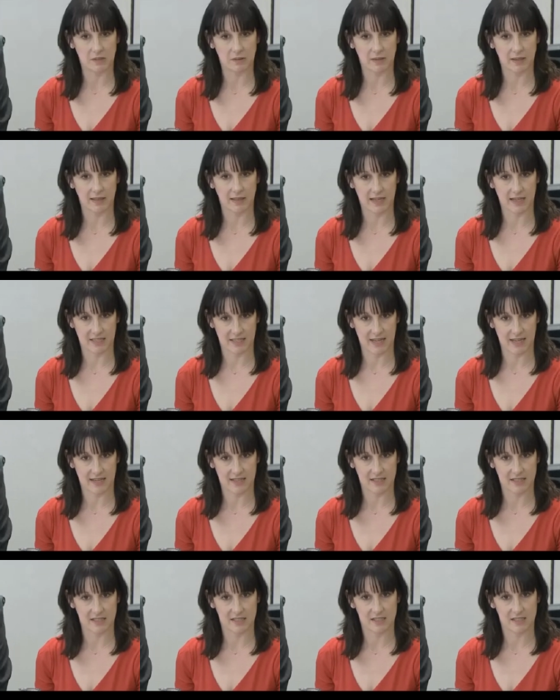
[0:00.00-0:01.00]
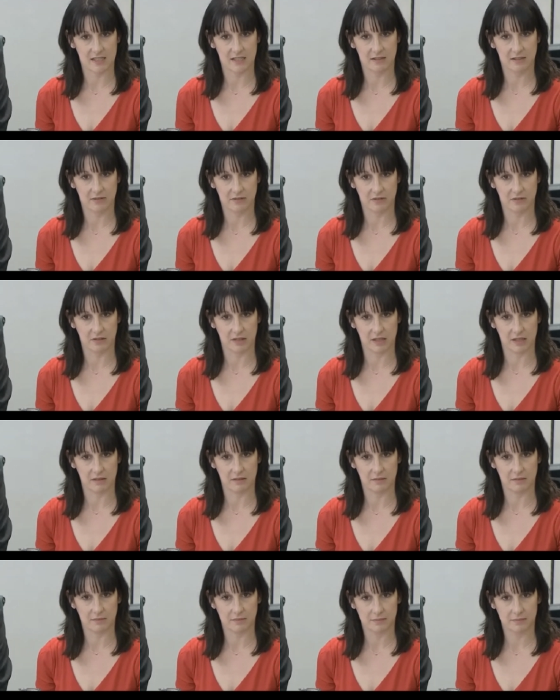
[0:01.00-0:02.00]
doing that analysis for you.
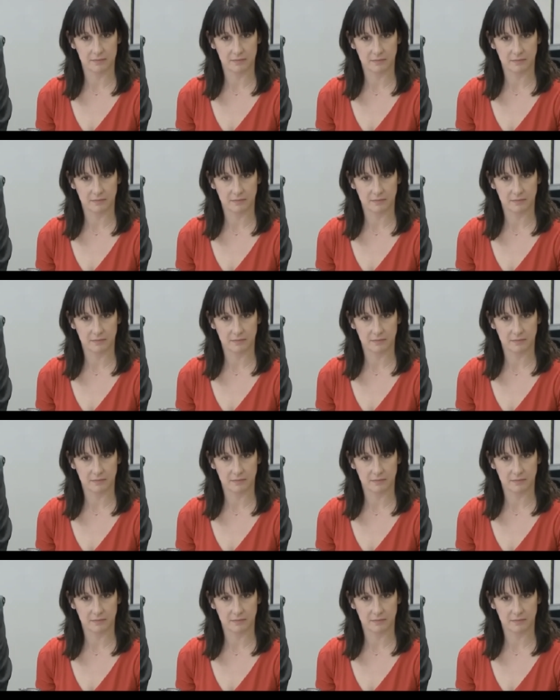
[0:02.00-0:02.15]
You'll